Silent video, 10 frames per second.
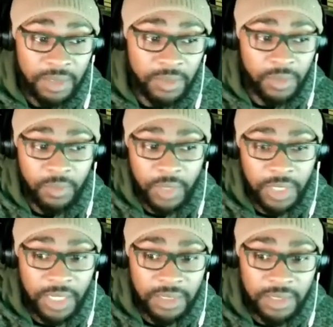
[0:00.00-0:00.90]
you could
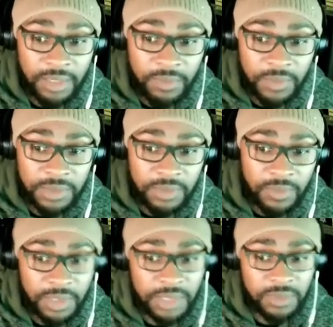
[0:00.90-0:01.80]
work out a deal with
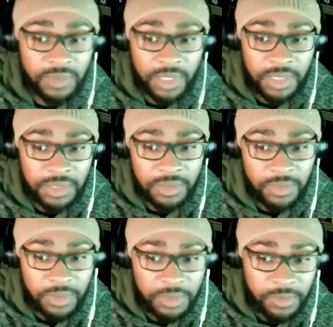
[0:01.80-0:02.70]
someone that's trying to
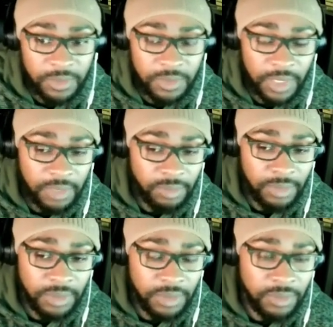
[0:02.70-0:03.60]
extort you or try to
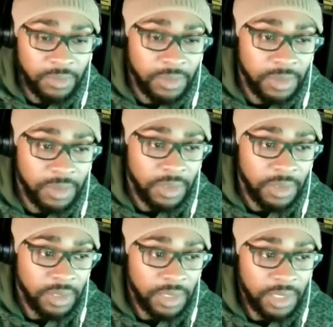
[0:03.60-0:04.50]
bully you
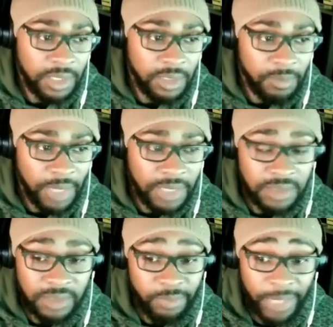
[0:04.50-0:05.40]
by
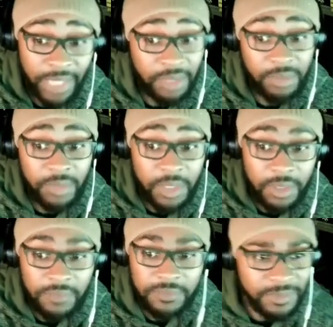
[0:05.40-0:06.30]
just paying them
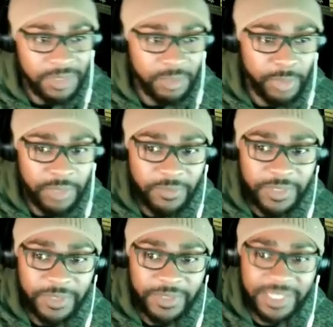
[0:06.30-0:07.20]
off, just being
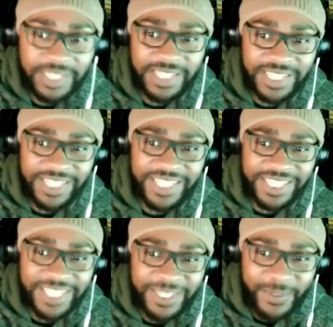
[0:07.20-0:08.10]
real.
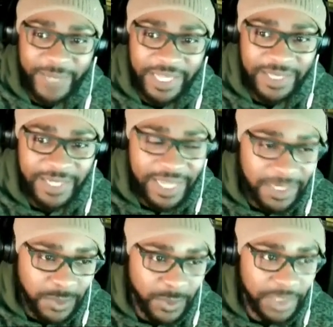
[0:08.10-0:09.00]
And then you got the
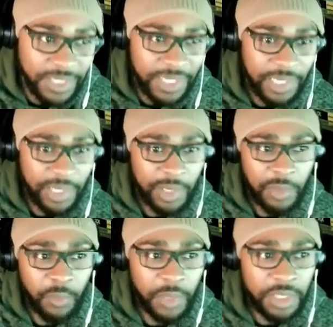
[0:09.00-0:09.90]
next one
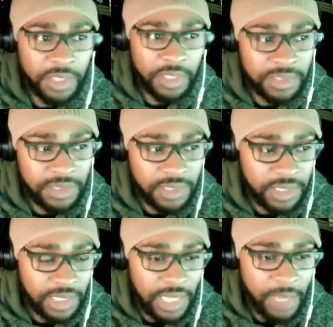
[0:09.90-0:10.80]
where it's a
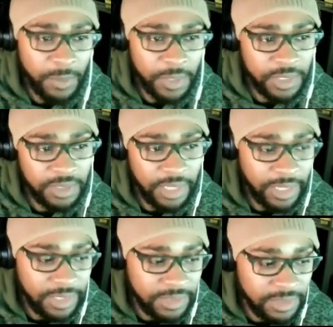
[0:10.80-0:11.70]
conglomerate,
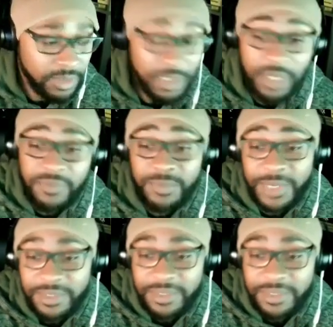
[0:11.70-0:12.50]
like it's the government.